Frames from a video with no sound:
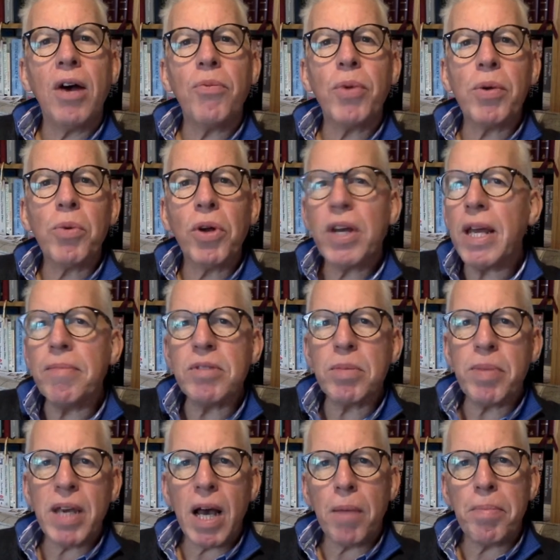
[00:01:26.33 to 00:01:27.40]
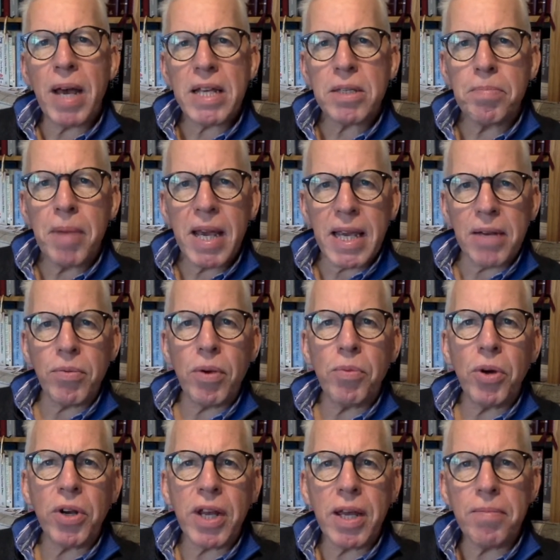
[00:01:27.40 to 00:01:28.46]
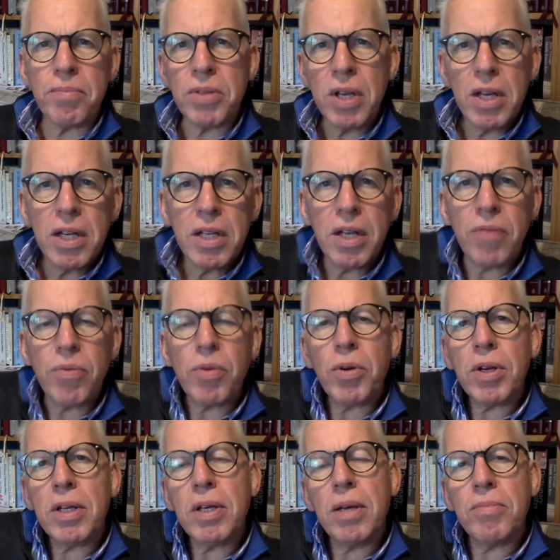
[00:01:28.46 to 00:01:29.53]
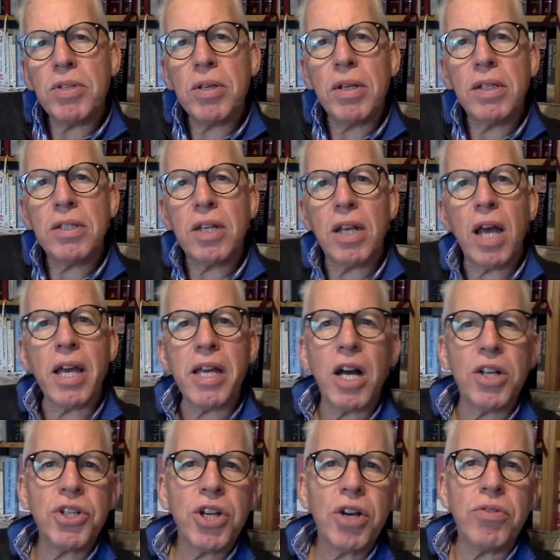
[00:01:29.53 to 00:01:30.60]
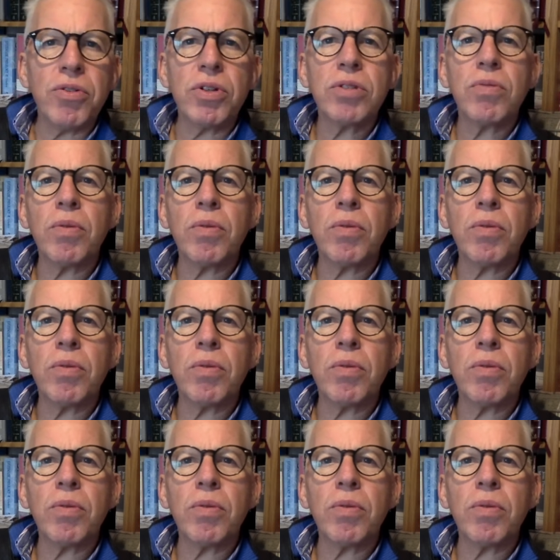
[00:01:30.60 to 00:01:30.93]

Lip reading: We want him to be our best mate. We want him to like our jokes.